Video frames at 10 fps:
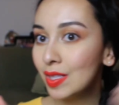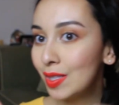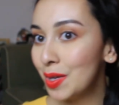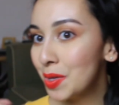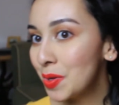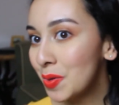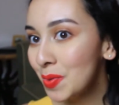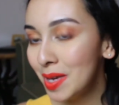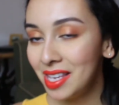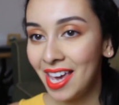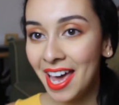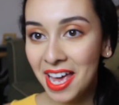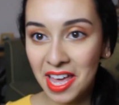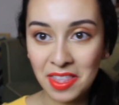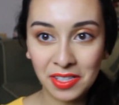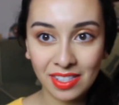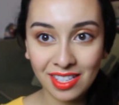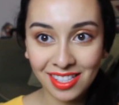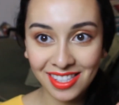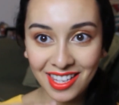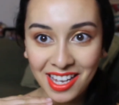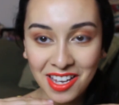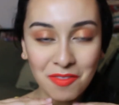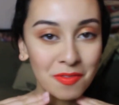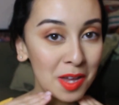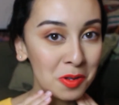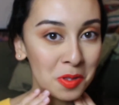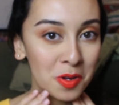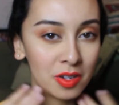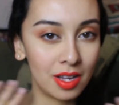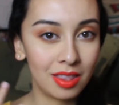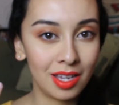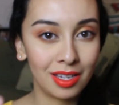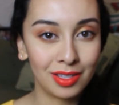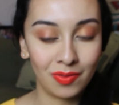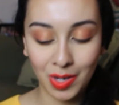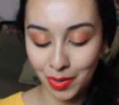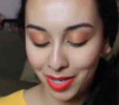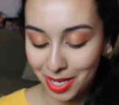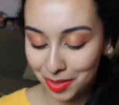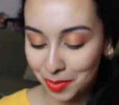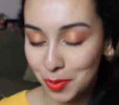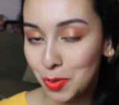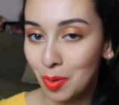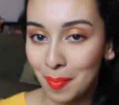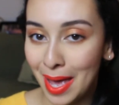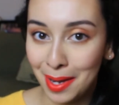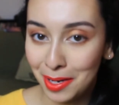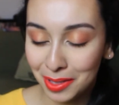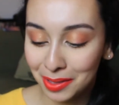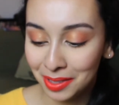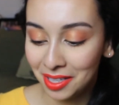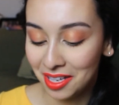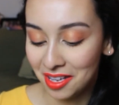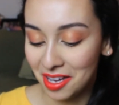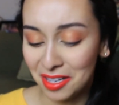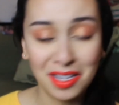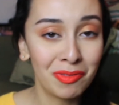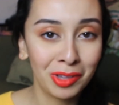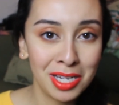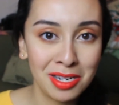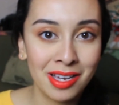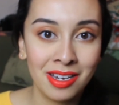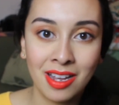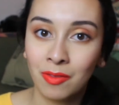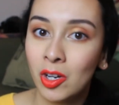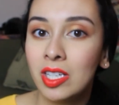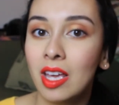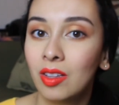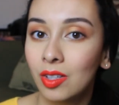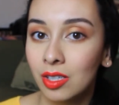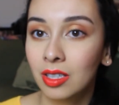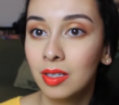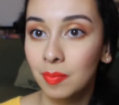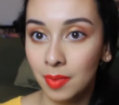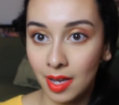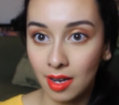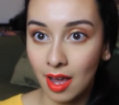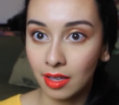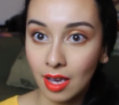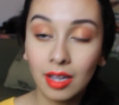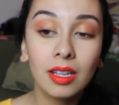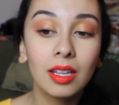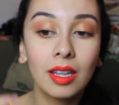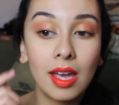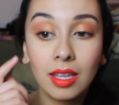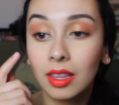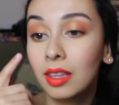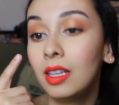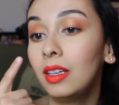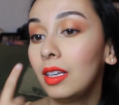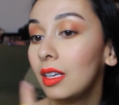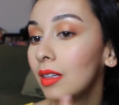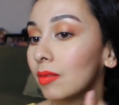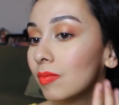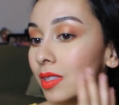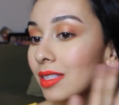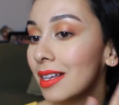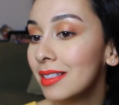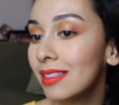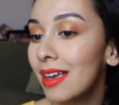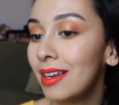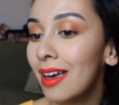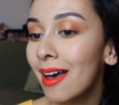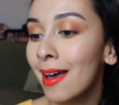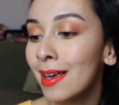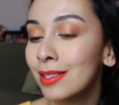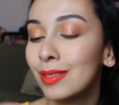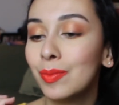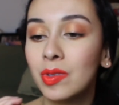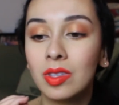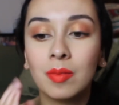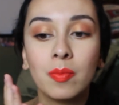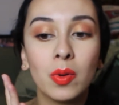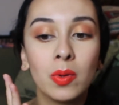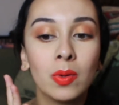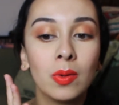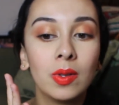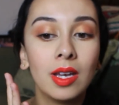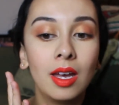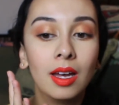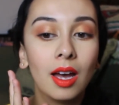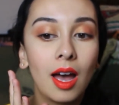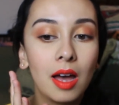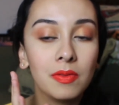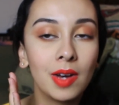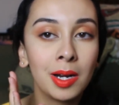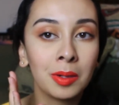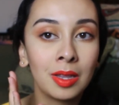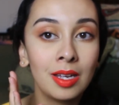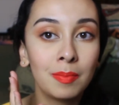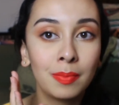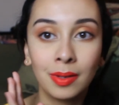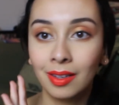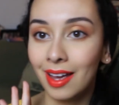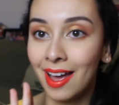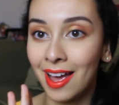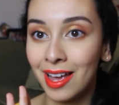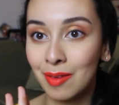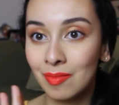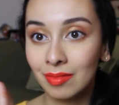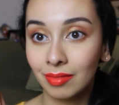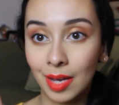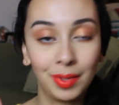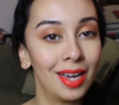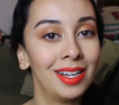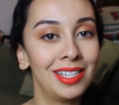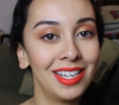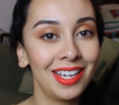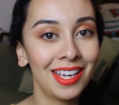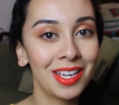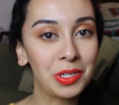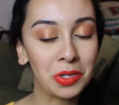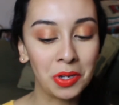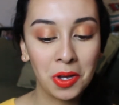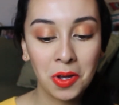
So yeah, this is the final look. I think it's very dramatic. Definitely not an everyday look, but I kind of like the sunsetty eyes with the bold Hot Fire lip. I'm kind of digging it